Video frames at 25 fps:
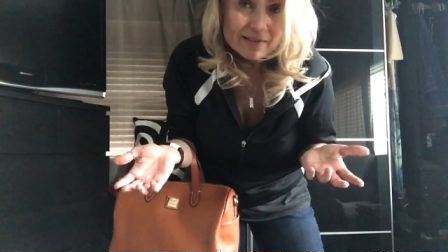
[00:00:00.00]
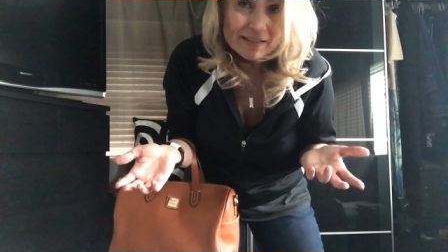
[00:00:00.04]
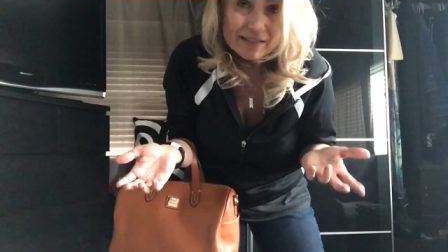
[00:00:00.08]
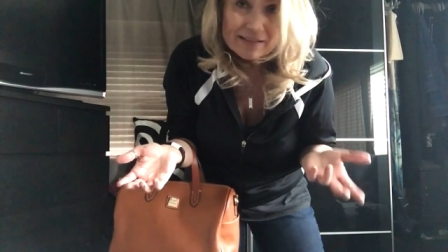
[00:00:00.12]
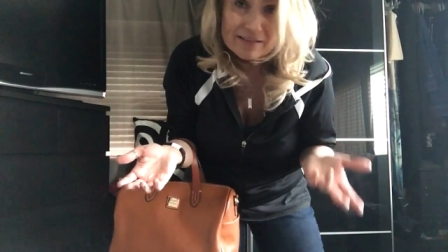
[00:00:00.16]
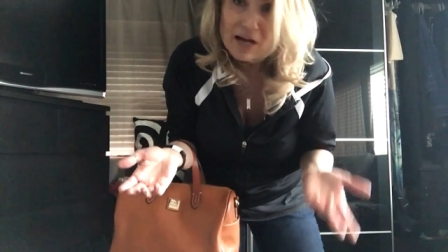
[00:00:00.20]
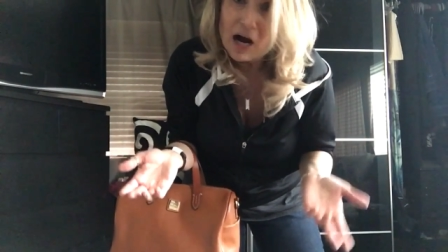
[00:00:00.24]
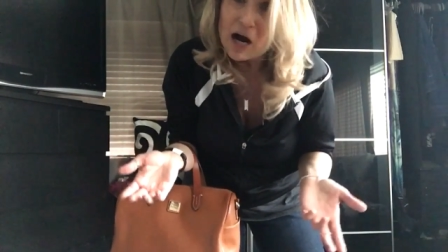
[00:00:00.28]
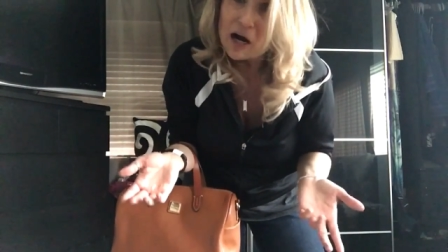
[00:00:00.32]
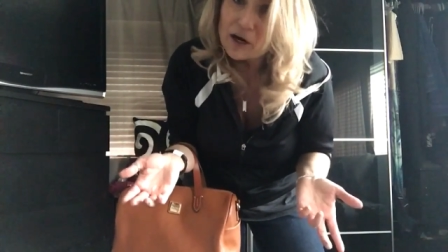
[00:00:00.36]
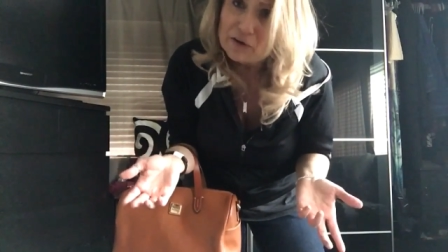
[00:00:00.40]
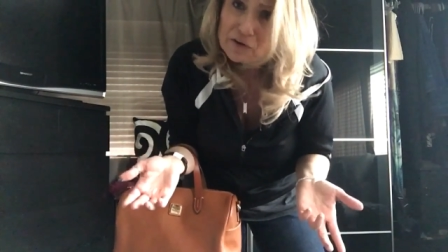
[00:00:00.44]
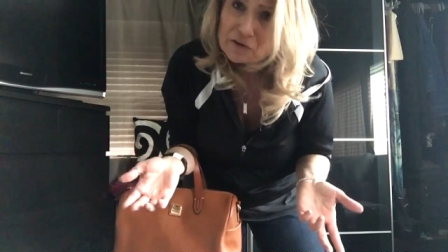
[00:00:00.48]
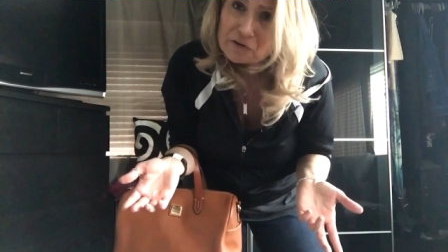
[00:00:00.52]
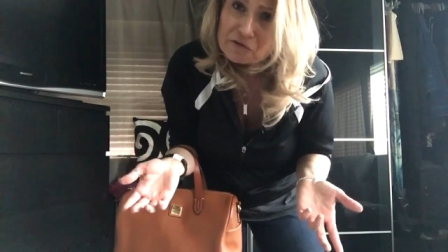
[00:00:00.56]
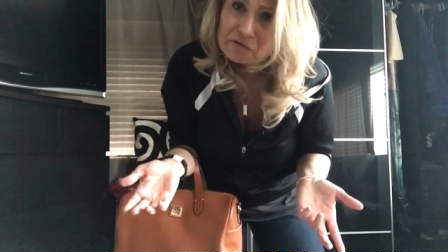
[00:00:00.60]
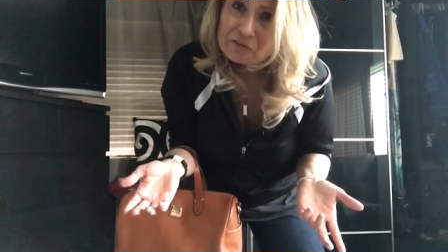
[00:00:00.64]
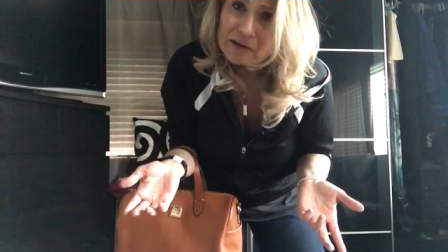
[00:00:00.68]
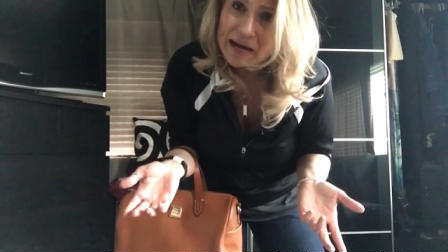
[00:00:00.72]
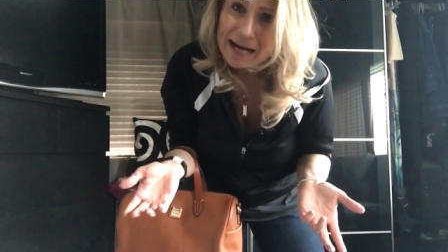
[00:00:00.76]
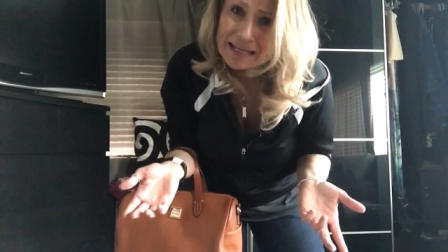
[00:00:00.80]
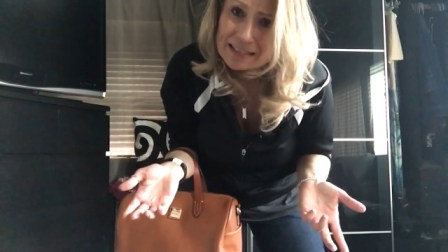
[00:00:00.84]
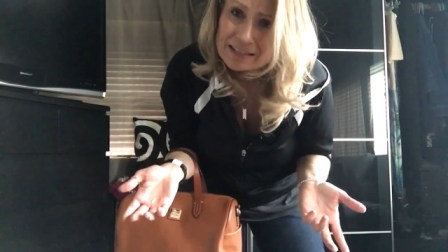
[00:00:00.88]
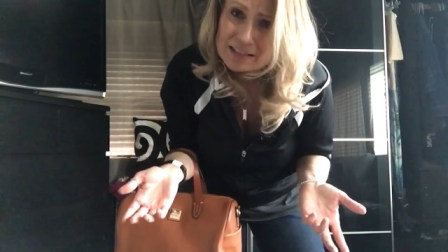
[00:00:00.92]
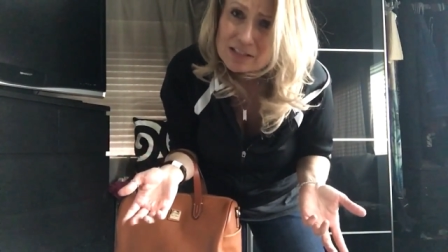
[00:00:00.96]
It's hard to
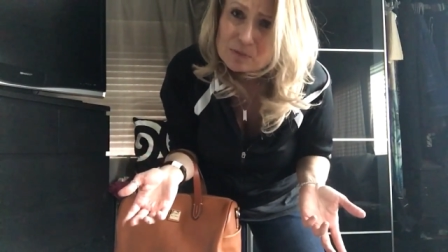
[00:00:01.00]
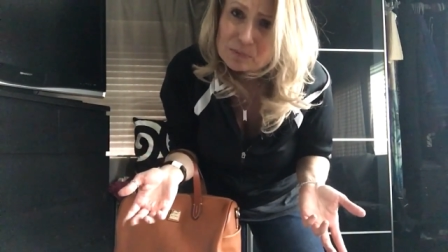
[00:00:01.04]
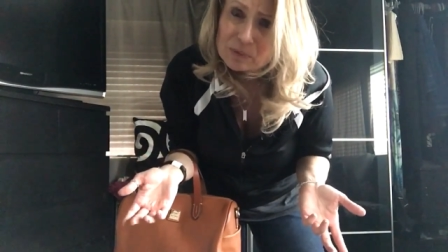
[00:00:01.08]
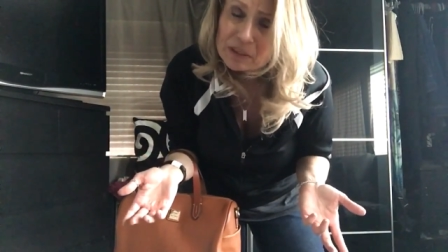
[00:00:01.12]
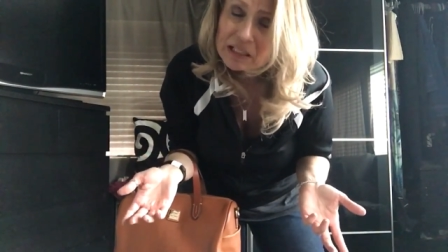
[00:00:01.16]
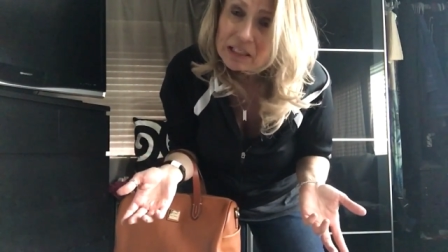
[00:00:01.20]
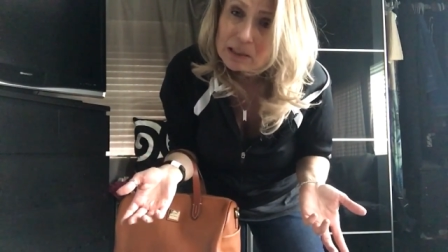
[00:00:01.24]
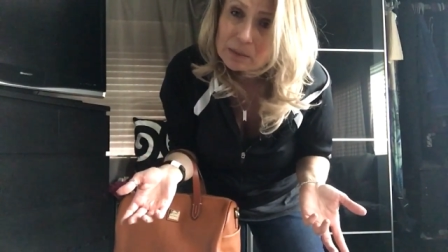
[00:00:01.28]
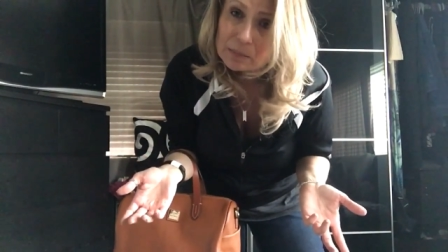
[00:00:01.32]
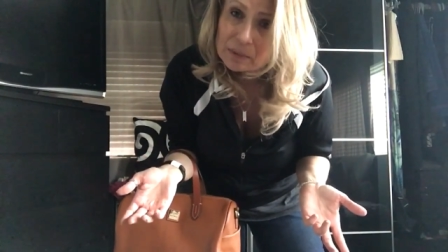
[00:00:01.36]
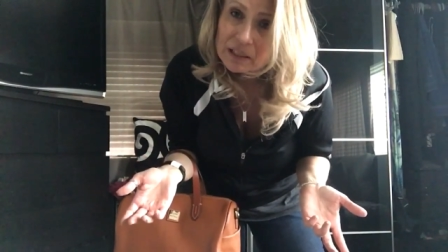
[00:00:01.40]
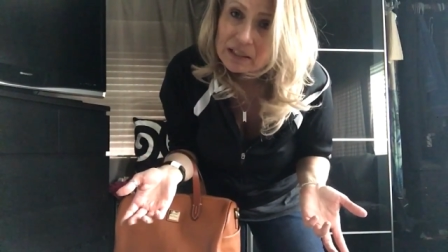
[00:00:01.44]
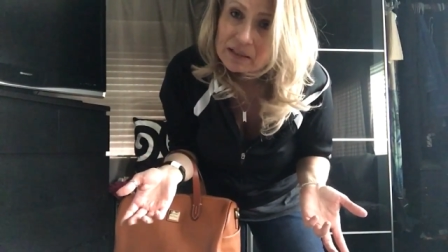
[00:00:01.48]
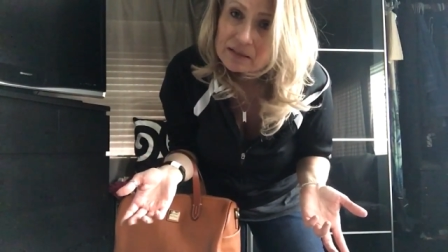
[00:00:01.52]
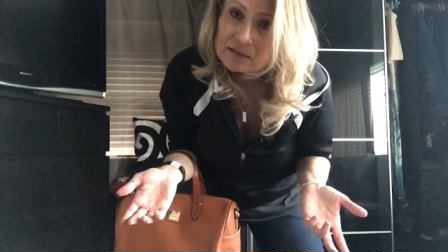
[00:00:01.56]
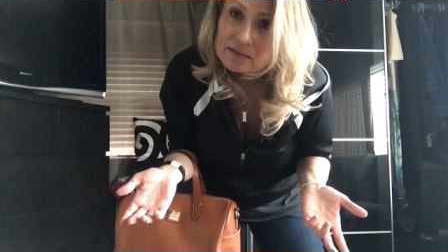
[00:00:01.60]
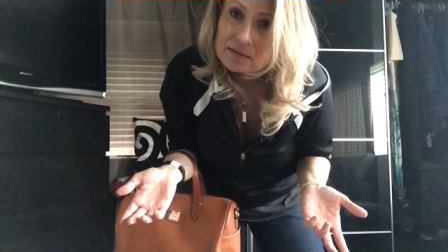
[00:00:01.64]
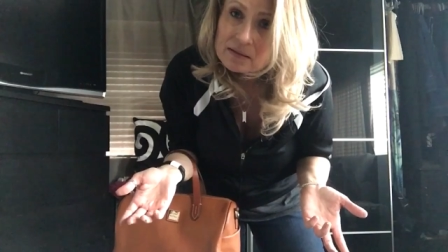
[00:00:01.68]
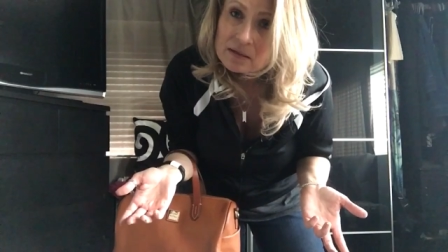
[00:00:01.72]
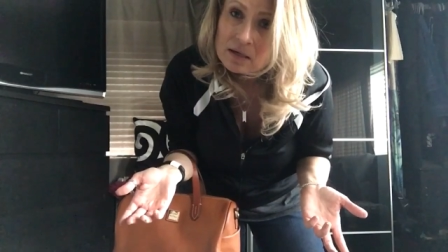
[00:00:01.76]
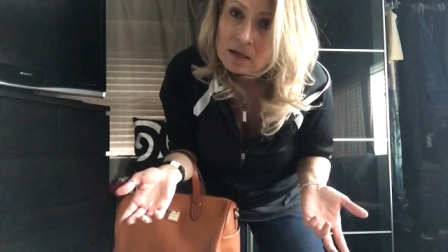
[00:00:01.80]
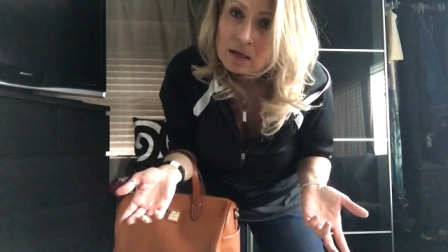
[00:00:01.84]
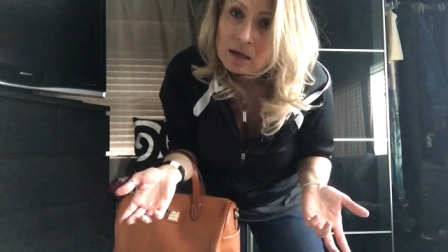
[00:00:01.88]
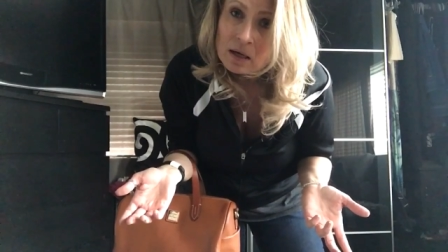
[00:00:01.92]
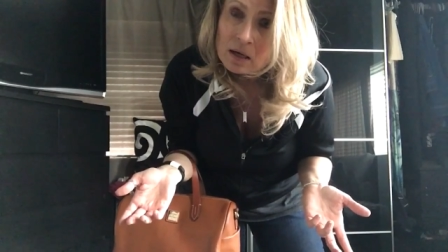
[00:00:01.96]
find Speedy Bees
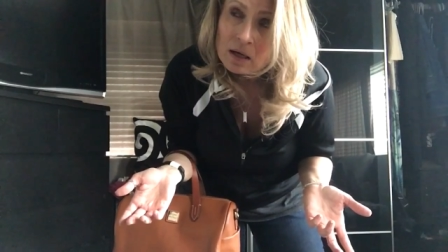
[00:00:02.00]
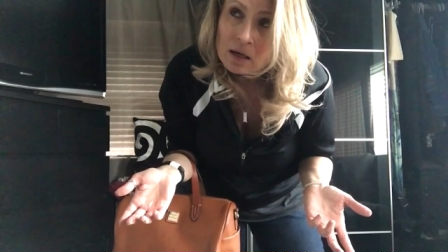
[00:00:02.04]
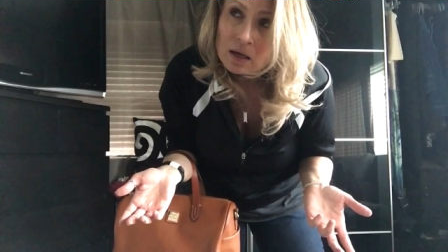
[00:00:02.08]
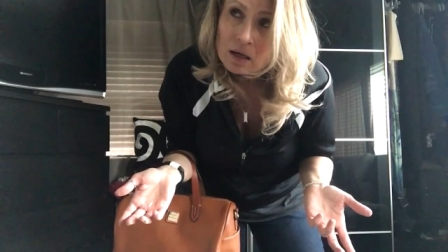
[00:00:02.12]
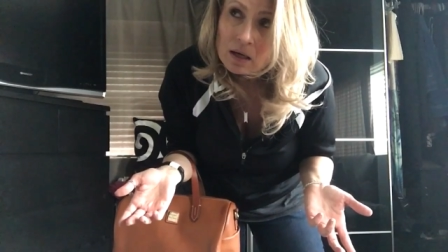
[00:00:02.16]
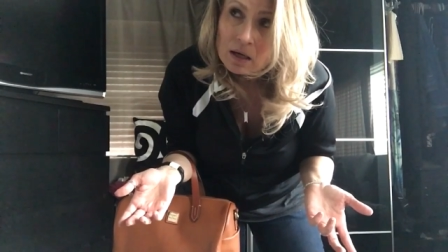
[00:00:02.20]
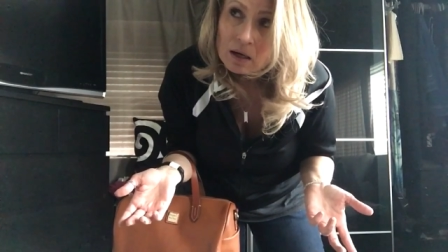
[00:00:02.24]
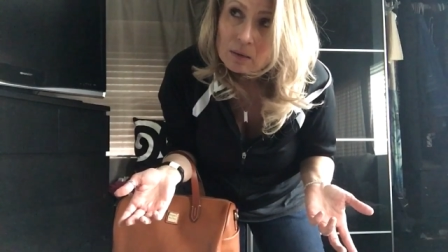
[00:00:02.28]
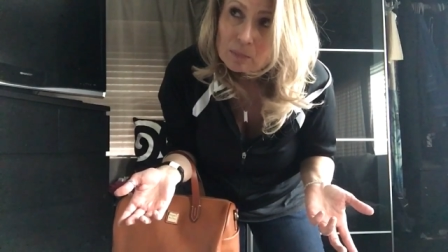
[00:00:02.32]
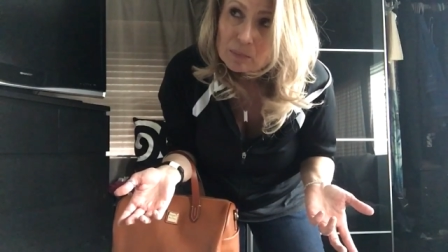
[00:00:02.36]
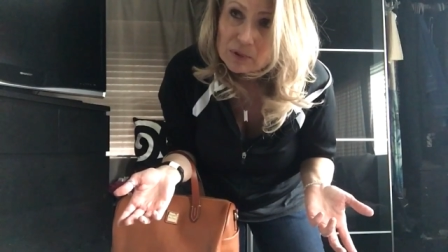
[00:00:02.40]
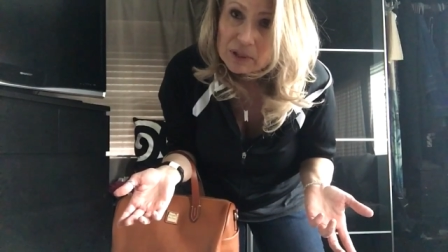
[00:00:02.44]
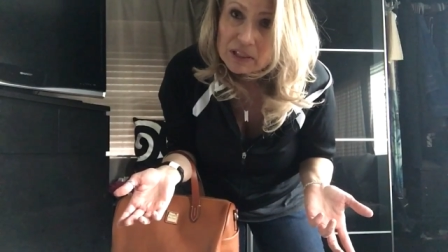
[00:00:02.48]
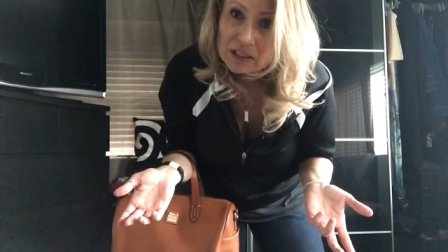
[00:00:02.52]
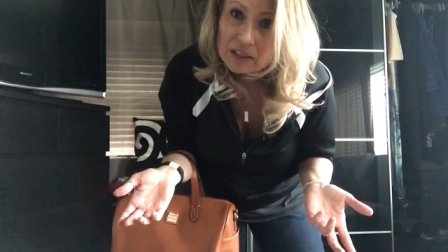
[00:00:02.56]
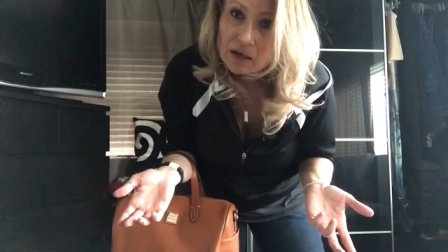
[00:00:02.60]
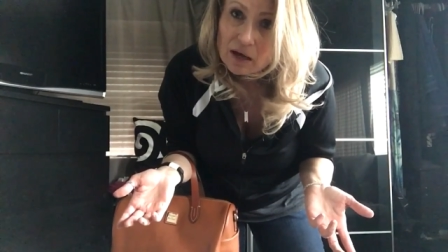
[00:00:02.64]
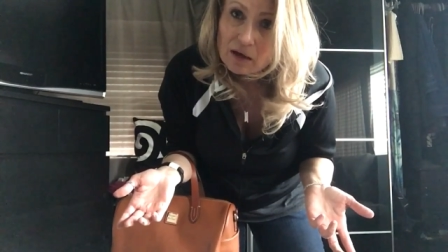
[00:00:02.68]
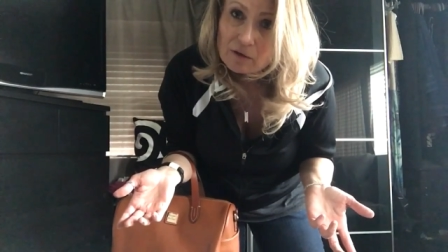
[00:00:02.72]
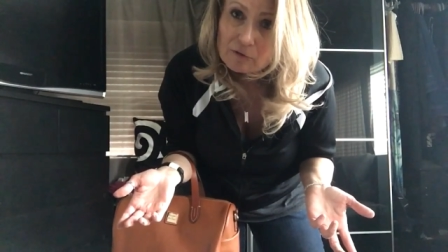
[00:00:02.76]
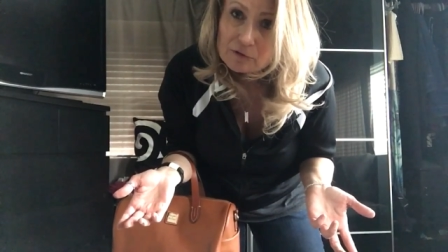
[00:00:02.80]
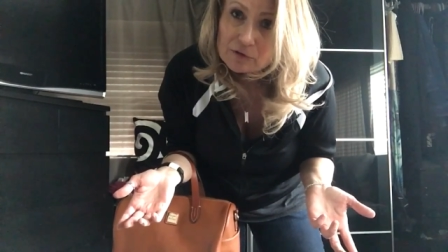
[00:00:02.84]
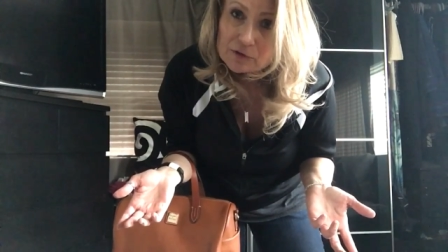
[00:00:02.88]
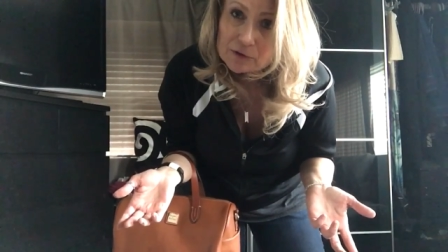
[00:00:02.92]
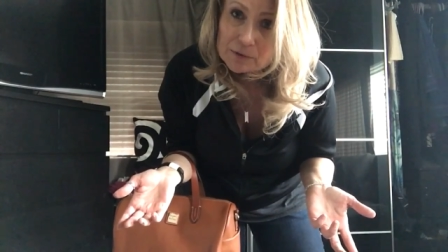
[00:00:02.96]

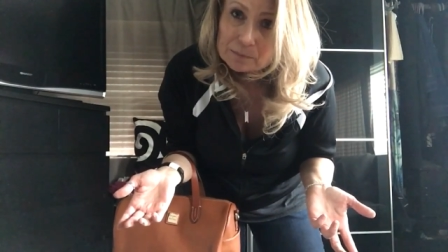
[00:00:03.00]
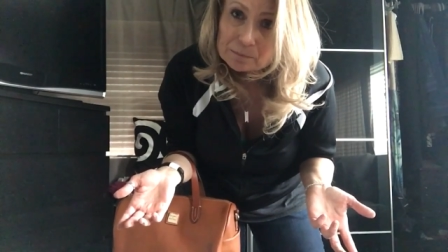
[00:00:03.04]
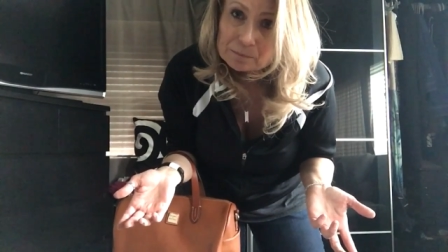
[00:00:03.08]
pre-loved.